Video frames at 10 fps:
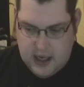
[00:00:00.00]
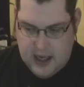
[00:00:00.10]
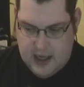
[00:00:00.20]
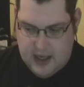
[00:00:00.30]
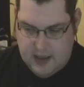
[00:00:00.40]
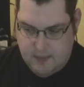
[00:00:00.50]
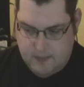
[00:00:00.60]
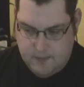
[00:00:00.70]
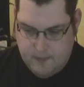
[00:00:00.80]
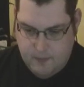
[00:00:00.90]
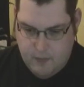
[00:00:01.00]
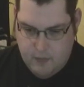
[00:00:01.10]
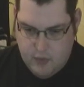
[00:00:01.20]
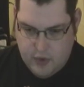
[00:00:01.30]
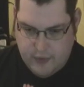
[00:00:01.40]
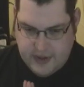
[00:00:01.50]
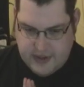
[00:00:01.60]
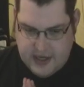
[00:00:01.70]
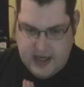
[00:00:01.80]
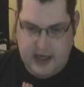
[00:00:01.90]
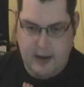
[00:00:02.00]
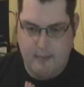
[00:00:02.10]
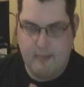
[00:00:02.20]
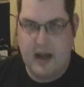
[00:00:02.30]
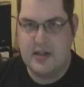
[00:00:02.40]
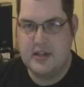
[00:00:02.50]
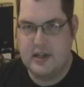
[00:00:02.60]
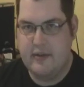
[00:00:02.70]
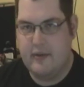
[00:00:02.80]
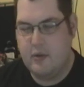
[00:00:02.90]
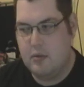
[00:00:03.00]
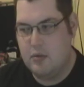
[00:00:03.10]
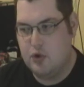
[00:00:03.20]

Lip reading: there is a massive